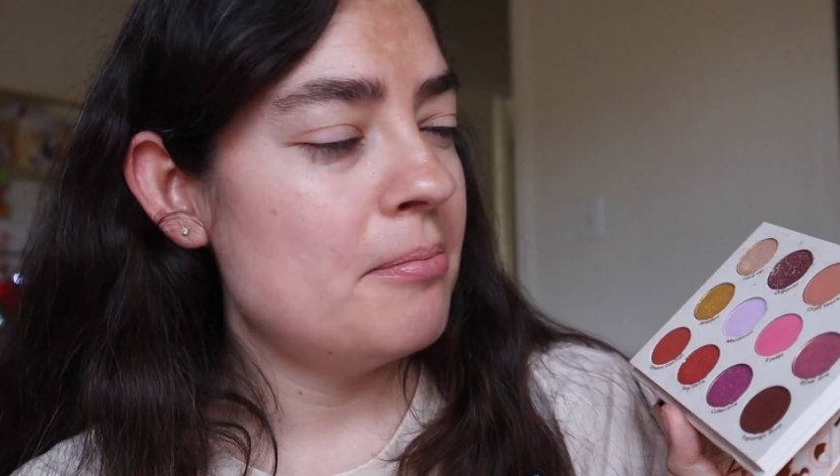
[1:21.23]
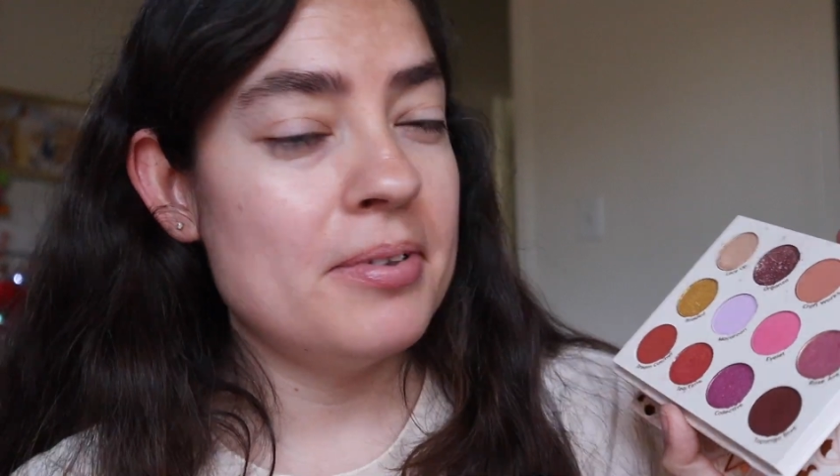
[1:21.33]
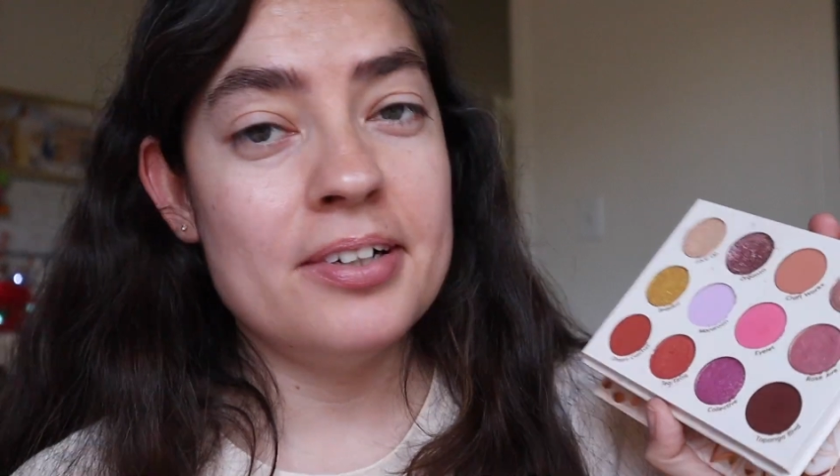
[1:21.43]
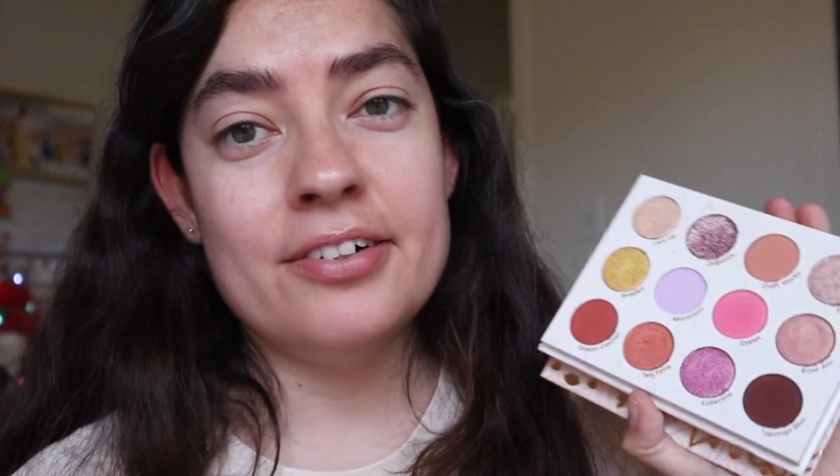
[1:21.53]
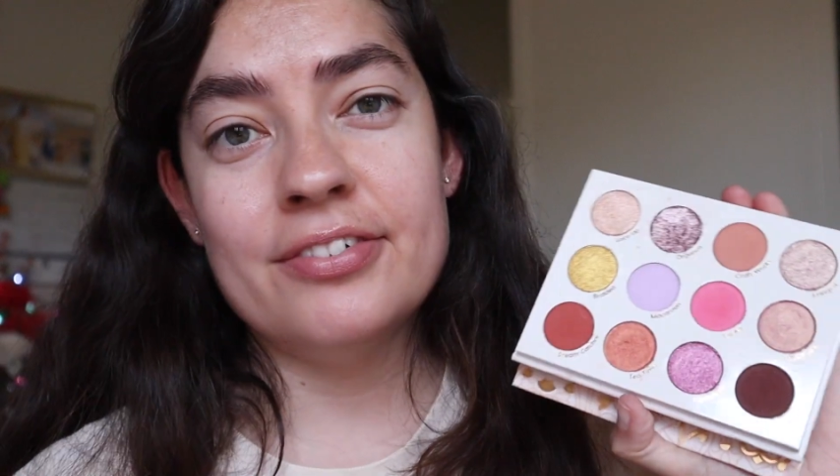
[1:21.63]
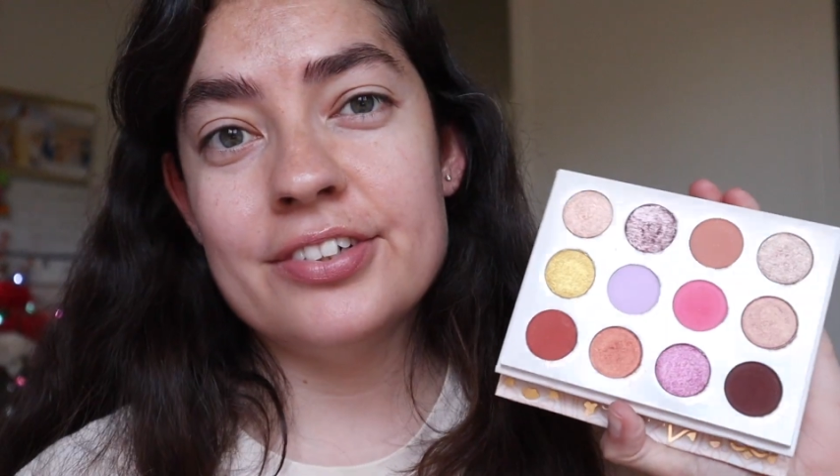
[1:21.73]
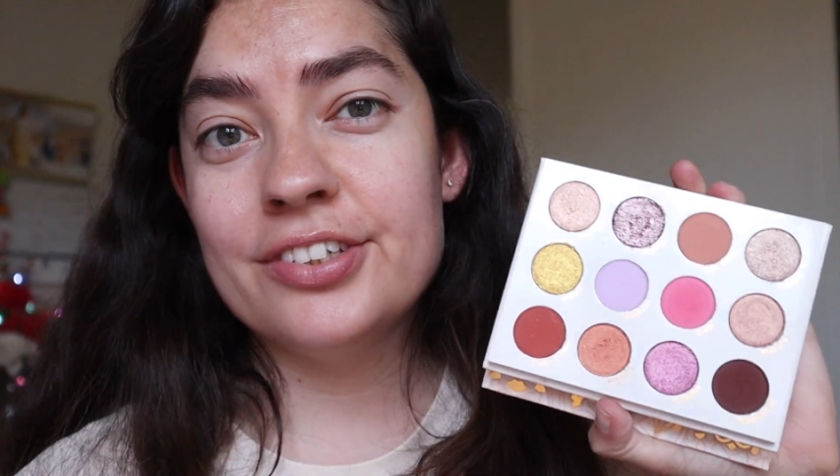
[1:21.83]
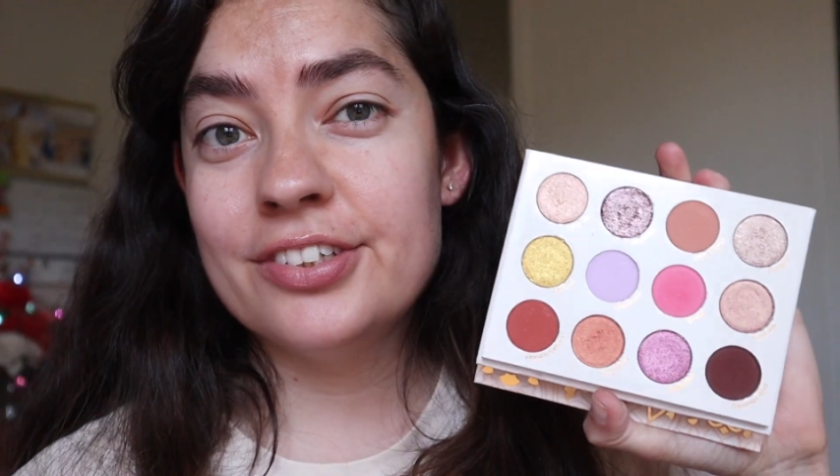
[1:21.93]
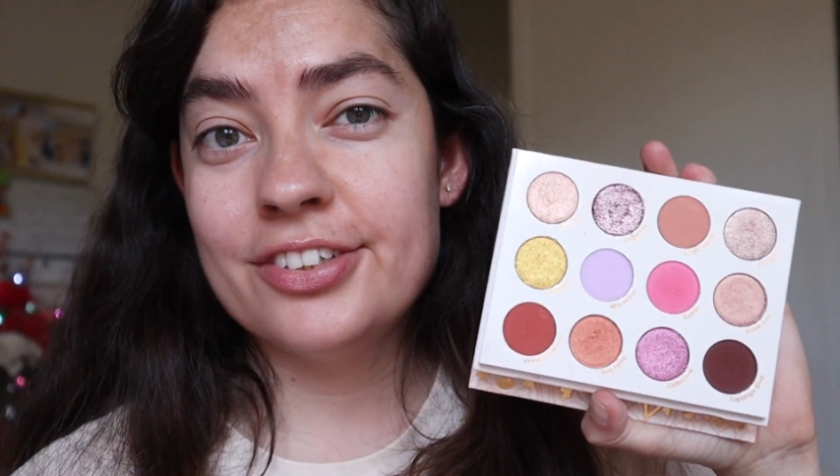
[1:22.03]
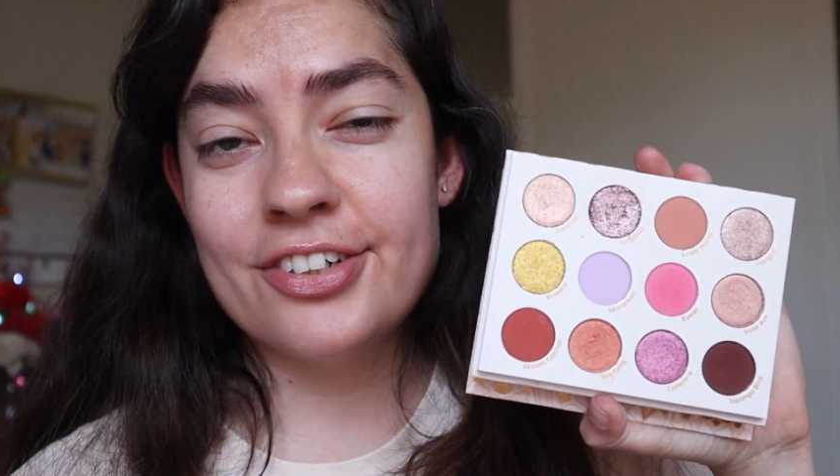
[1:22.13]
but we'll
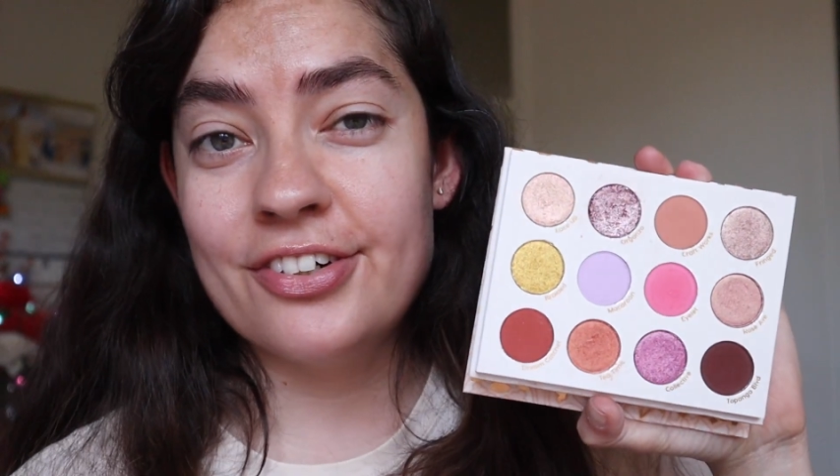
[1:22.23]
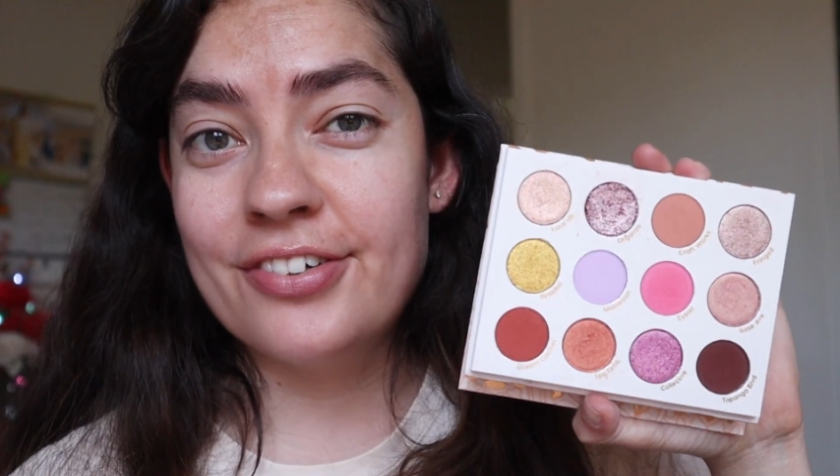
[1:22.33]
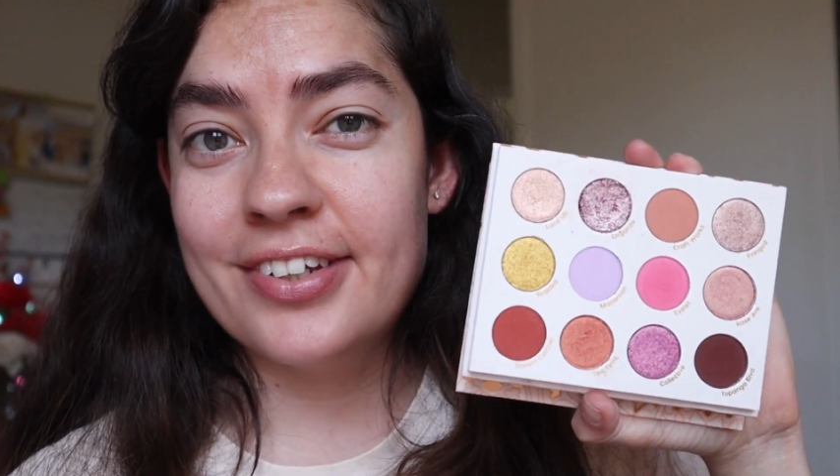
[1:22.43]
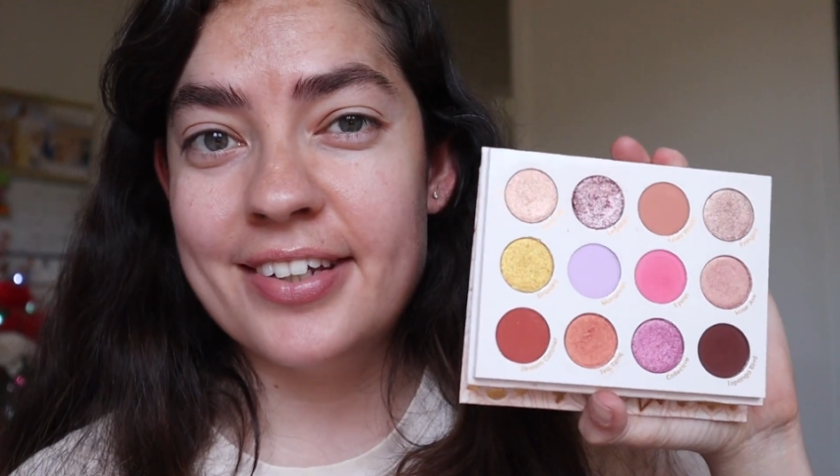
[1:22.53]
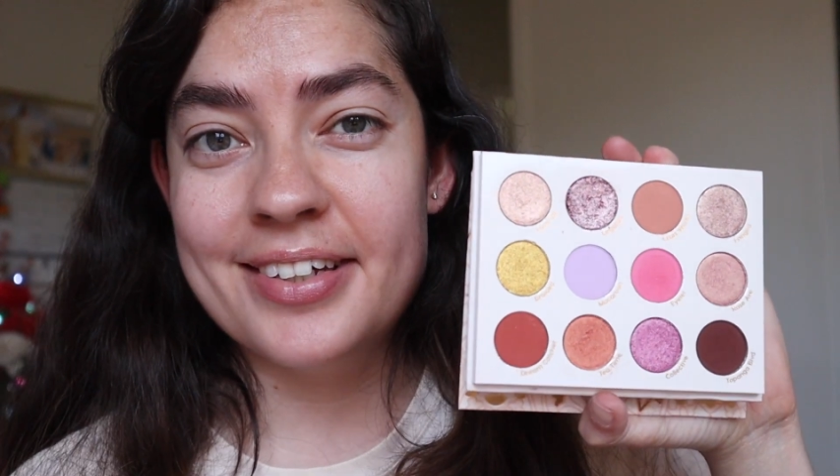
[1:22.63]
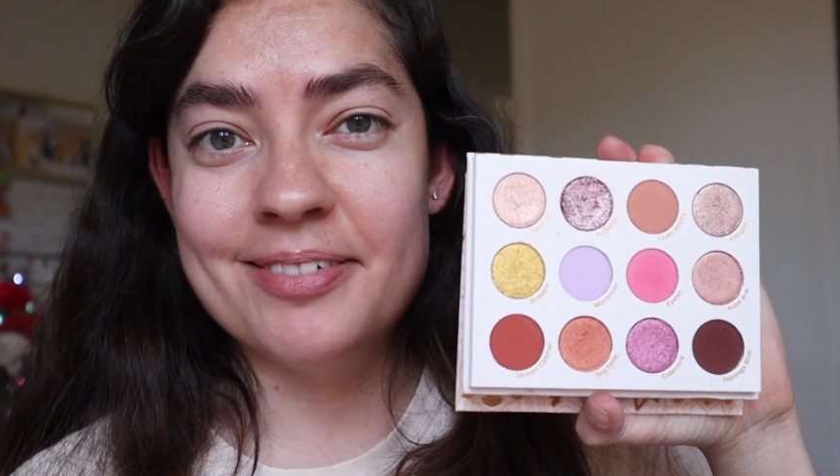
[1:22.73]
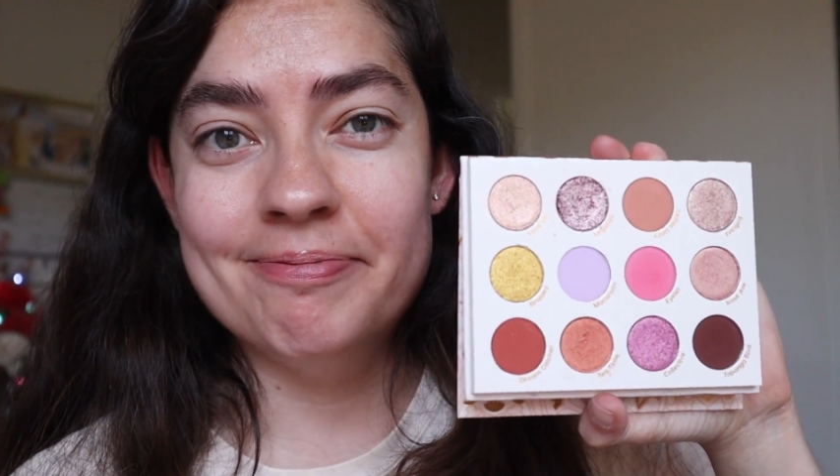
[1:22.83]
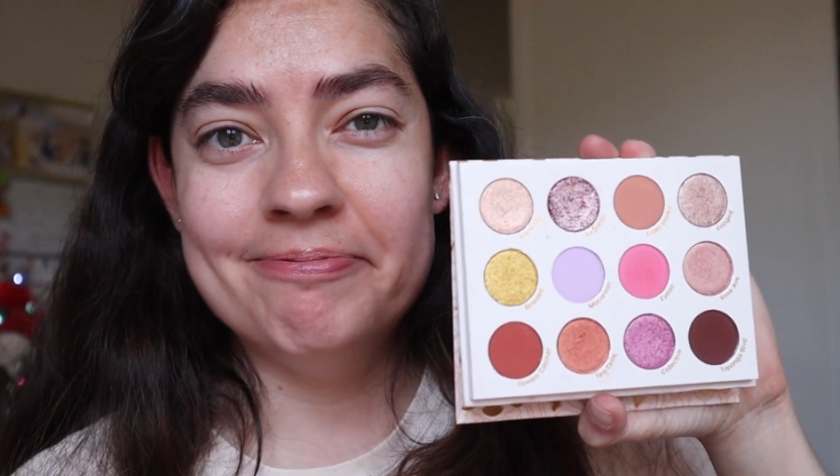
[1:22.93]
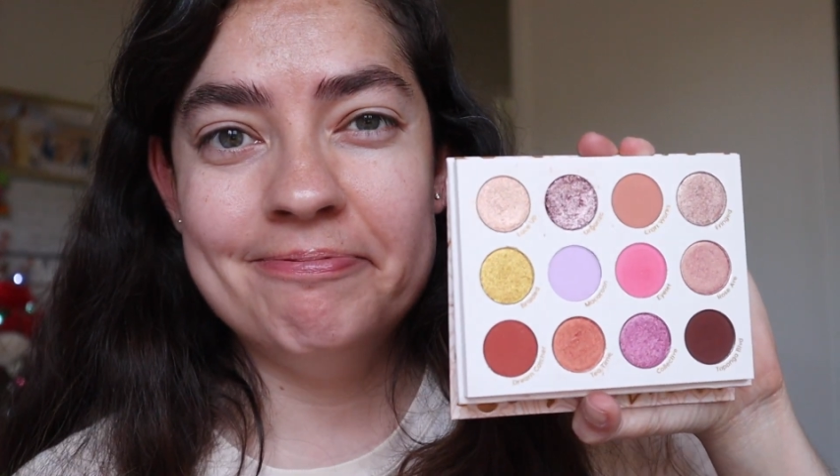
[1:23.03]
just go with it